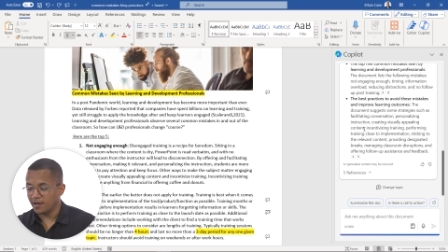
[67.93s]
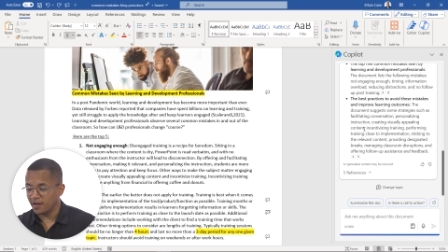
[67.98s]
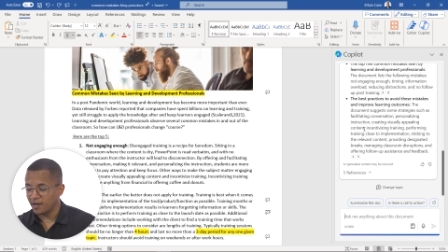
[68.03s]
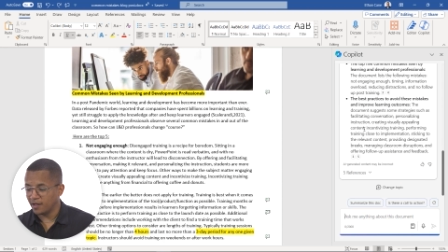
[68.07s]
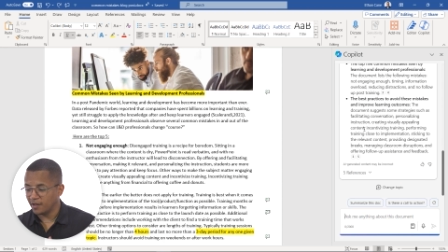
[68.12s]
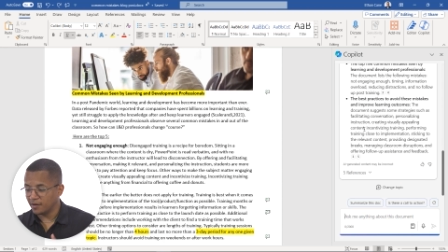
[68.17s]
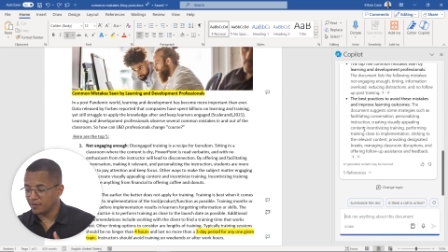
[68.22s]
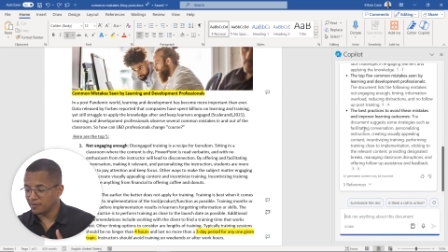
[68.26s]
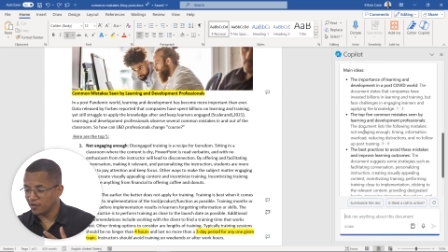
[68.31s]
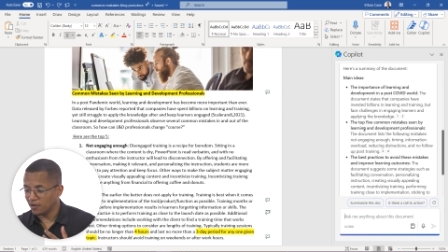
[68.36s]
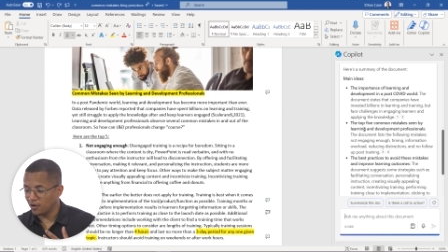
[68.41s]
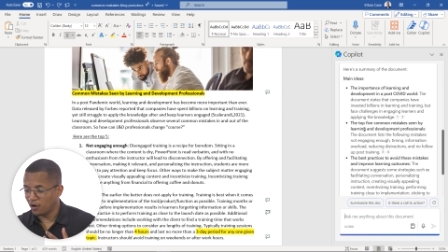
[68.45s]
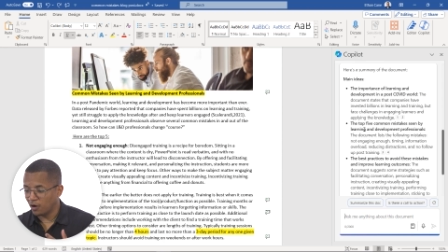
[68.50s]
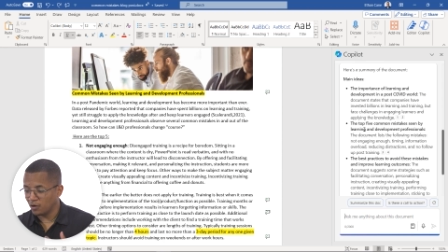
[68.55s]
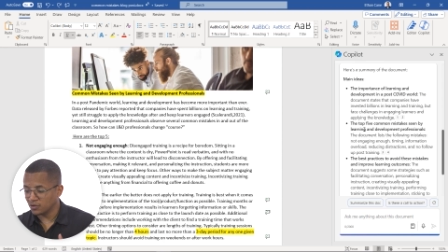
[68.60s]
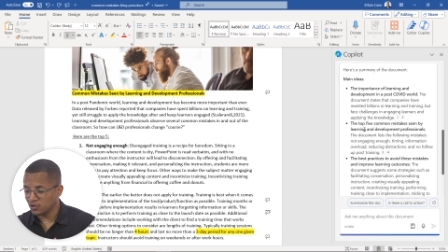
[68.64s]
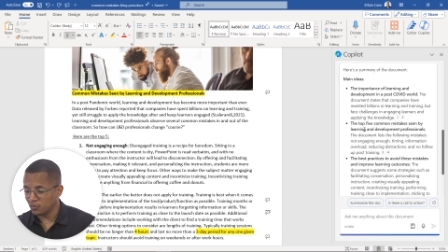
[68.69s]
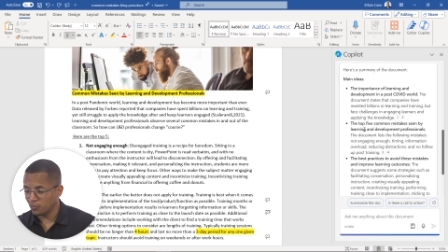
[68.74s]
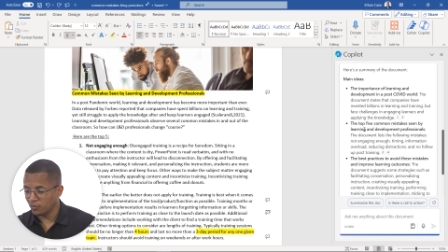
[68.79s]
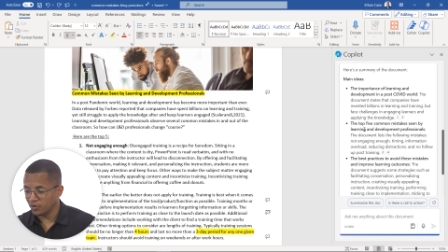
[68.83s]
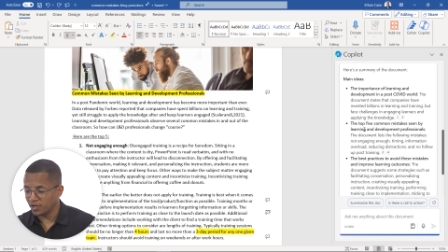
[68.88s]
It
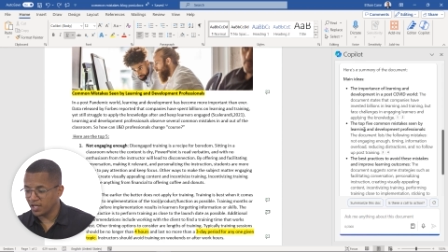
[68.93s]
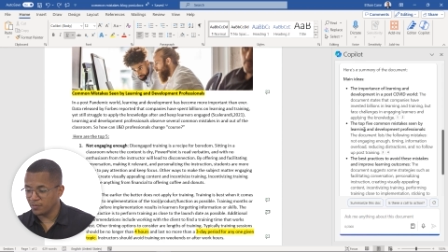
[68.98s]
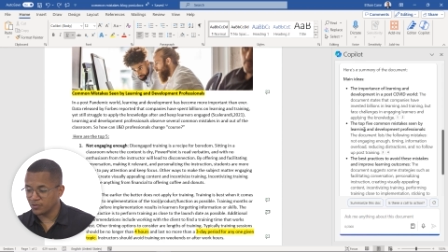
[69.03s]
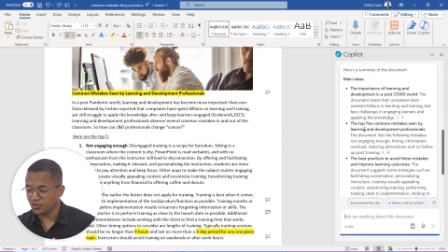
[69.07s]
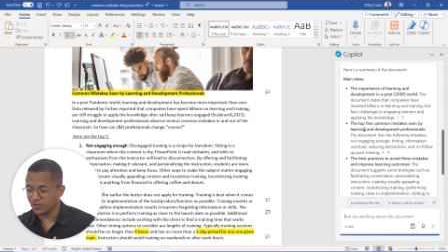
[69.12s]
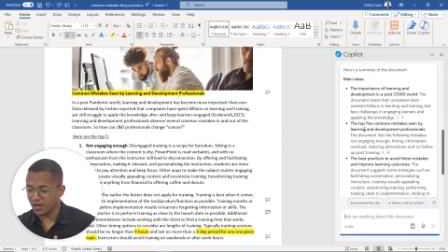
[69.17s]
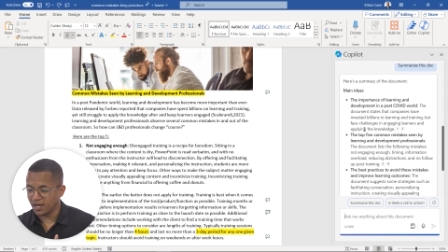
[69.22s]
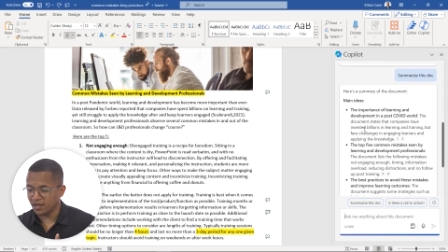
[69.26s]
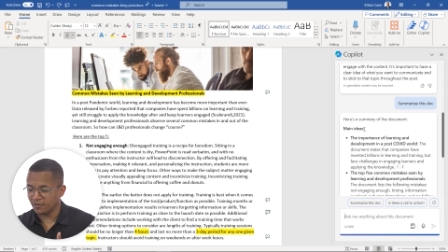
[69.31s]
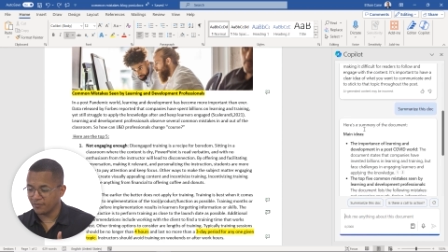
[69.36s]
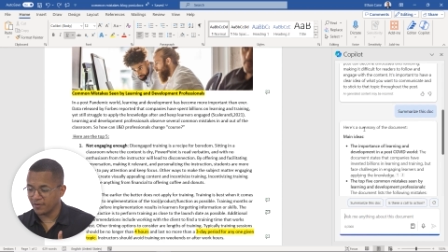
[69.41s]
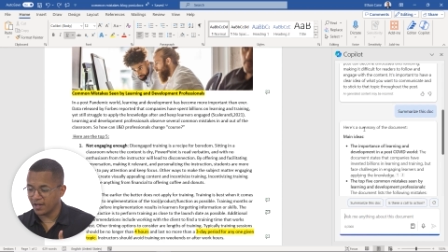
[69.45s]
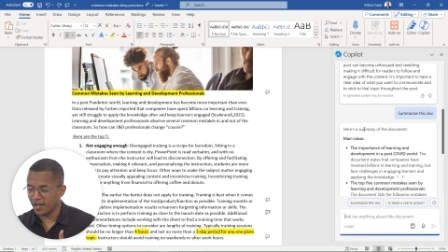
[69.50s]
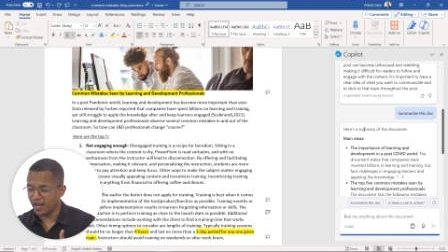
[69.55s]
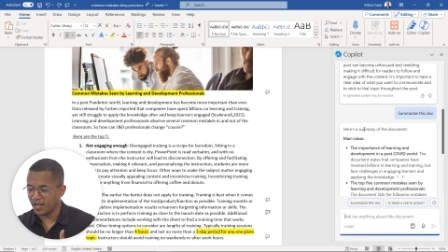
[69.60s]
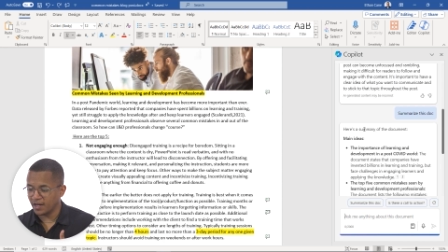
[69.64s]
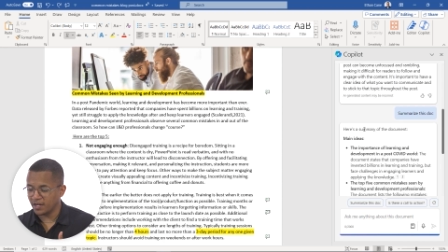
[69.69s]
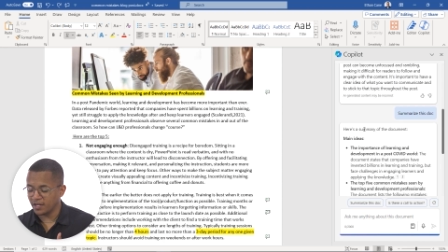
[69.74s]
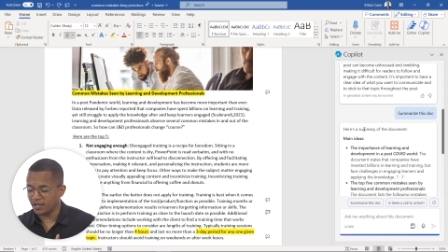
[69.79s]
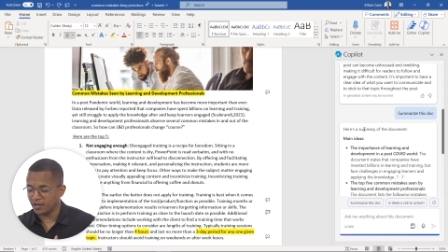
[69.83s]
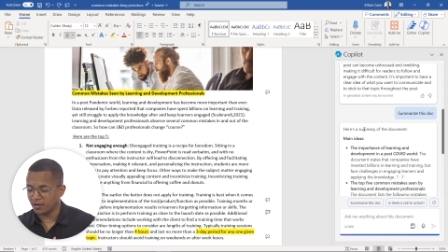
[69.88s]
also will keep track of
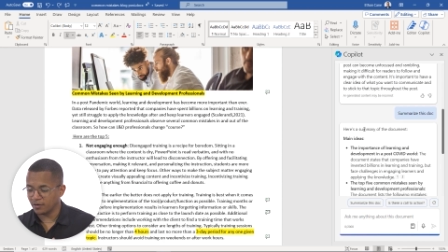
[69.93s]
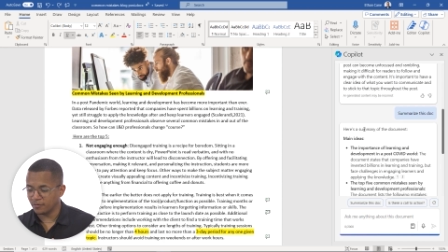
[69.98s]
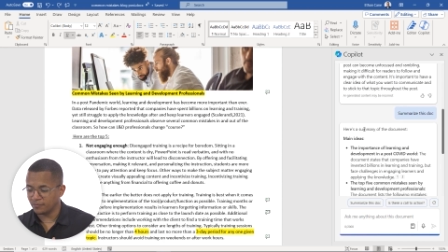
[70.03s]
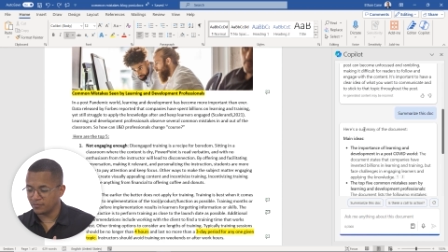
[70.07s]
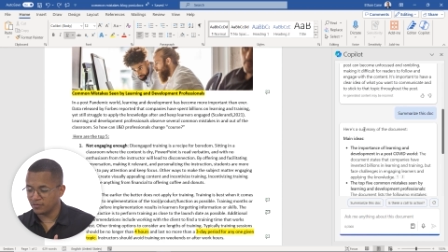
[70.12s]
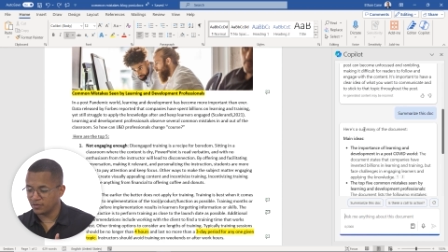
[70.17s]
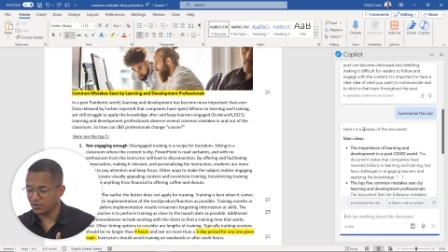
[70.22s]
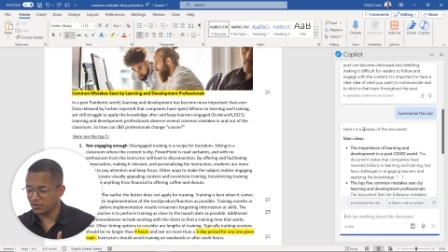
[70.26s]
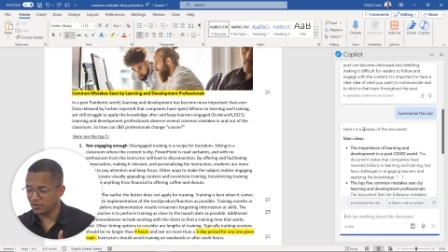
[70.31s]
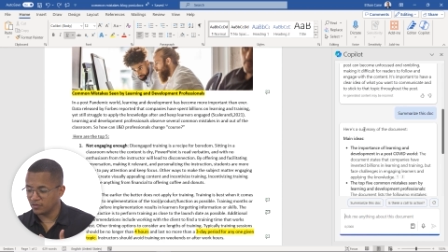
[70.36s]
any of